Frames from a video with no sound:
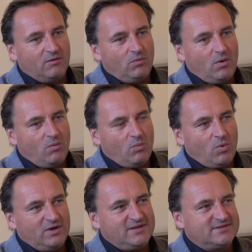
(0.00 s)

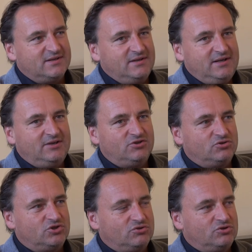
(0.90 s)
What is the need
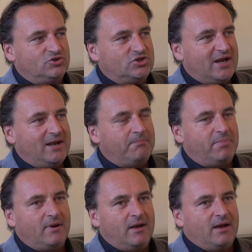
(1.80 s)
to
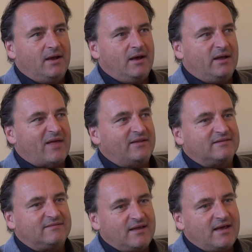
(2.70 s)
shape an
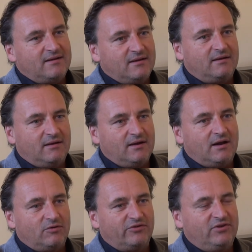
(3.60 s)
understanding in
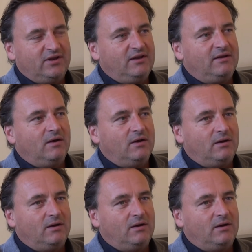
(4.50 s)
our city